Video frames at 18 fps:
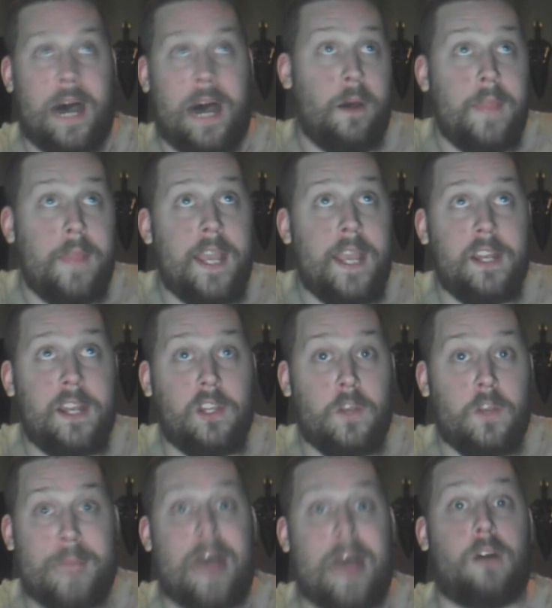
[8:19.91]
How are they gonna
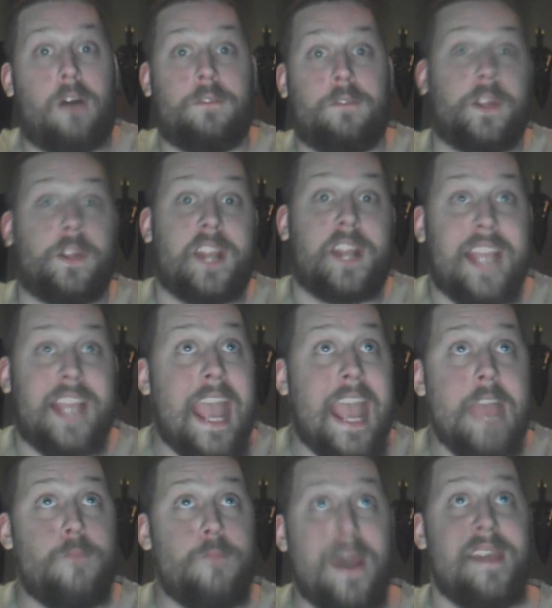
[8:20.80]
look powerful in a
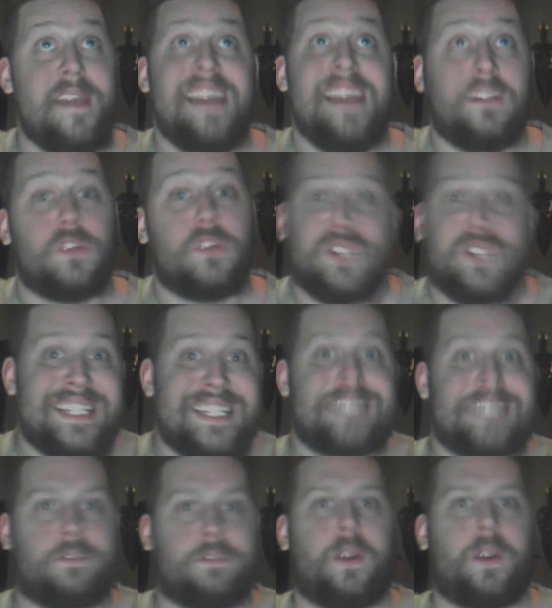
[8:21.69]
game where they look
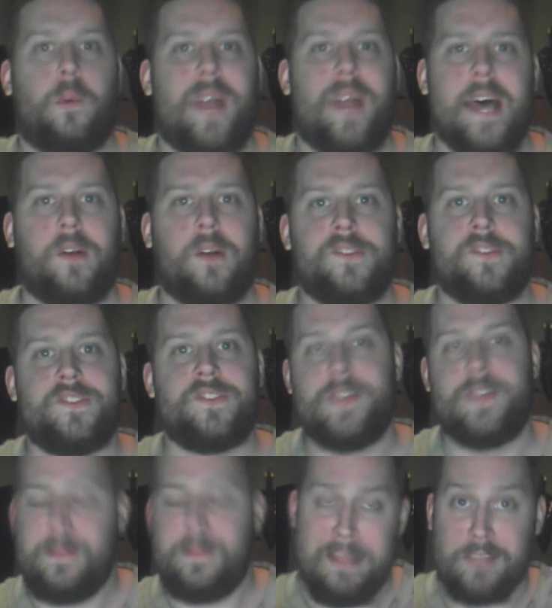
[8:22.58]
like everyone
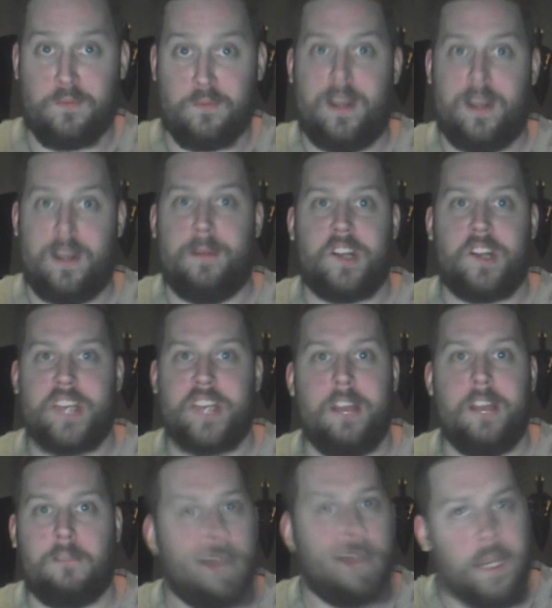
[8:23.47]
else? That's pretty much
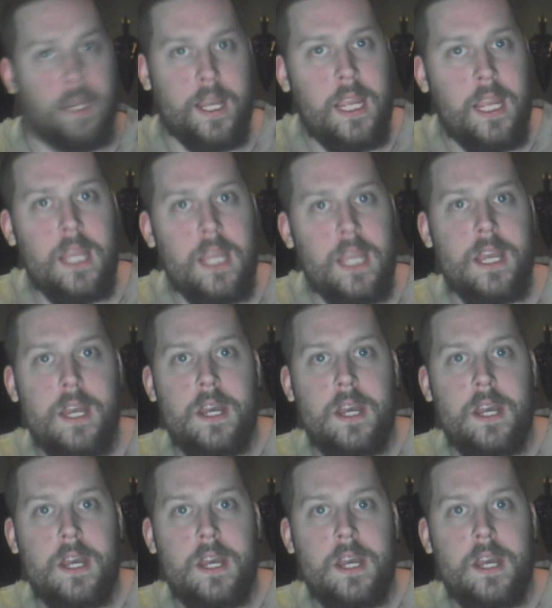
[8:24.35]
it, really.